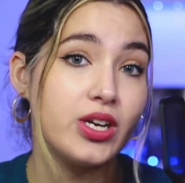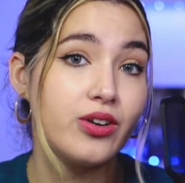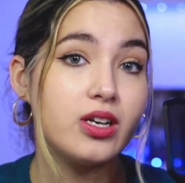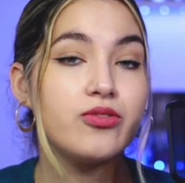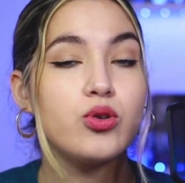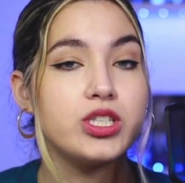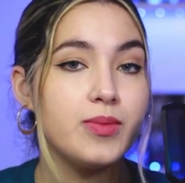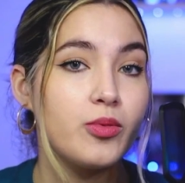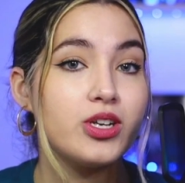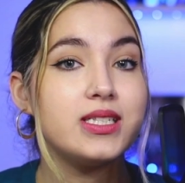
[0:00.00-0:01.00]
hearing, of course,
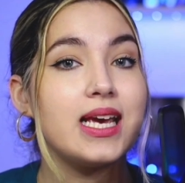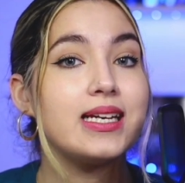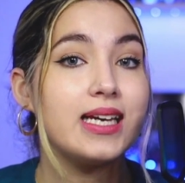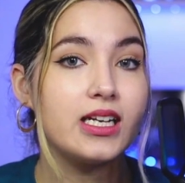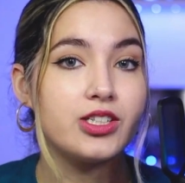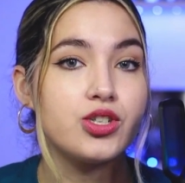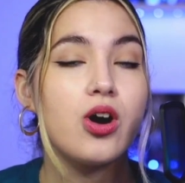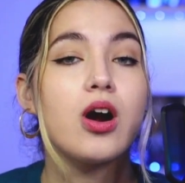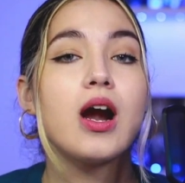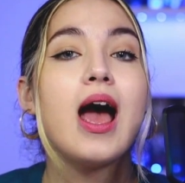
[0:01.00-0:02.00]
Memories and Get a
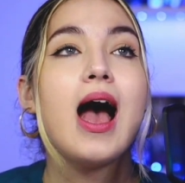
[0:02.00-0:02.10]
Guitar,